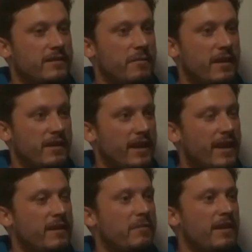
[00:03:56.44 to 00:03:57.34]
to make the
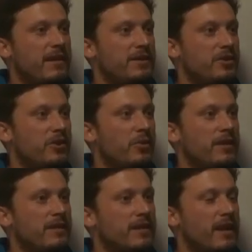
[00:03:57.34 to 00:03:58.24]
game easier going
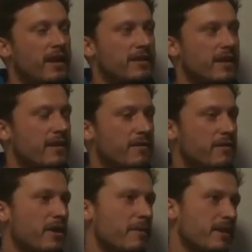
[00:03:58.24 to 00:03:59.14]
into the last like
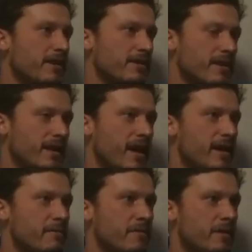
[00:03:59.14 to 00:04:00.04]
30 minutes of the game,